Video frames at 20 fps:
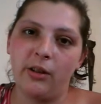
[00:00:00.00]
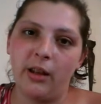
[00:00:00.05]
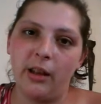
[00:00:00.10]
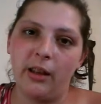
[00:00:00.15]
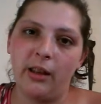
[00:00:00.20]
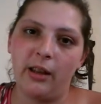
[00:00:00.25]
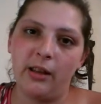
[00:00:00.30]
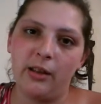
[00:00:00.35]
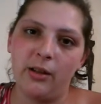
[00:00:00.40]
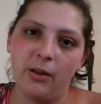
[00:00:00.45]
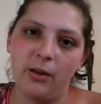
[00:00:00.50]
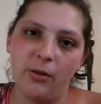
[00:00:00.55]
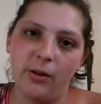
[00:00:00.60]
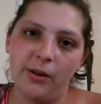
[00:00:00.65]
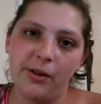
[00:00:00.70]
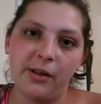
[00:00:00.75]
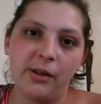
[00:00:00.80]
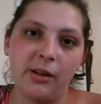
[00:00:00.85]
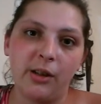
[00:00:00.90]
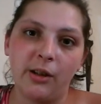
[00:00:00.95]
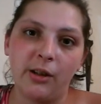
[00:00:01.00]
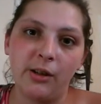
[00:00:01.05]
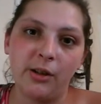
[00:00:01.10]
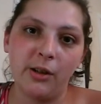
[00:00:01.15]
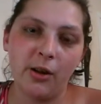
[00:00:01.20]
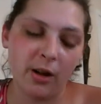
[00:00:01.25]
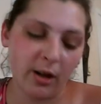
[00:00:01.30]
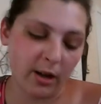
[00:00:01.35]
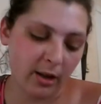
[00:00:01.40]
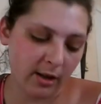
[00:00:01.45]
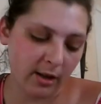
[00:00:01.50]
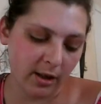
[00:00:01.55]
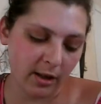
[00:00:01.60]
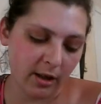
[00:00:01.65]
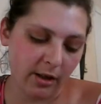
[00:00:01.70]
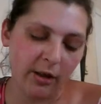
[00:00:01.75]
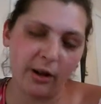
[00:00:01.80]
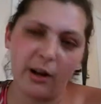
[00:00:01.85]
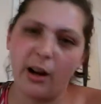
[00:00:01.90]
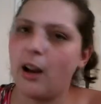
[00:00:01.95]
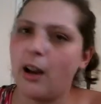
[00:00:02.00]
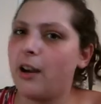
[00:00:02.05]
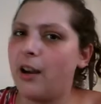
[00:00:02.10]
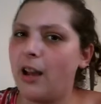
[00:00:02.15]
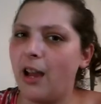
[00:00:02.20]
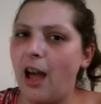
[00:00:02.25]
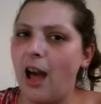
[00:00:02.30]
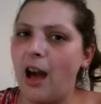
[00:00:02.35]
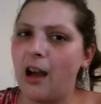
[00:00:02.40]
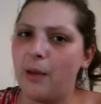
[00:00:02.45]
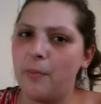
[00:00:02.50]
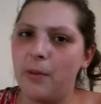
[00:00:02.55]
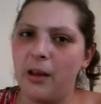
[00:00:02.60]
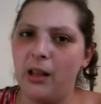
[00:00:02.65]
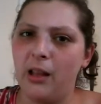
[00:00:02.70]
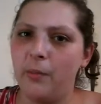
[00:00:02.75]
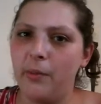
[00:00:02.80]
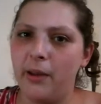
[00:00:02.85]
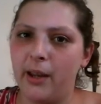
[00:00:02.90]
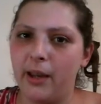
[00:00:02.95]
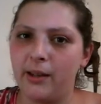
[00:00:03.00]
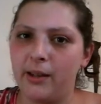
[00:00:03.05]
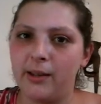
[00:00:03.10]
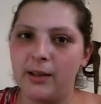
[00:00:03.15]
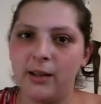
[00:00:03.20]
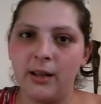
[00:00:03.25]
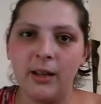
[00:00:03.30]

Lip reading: I like to listen to their songs. They're like an a cappella band.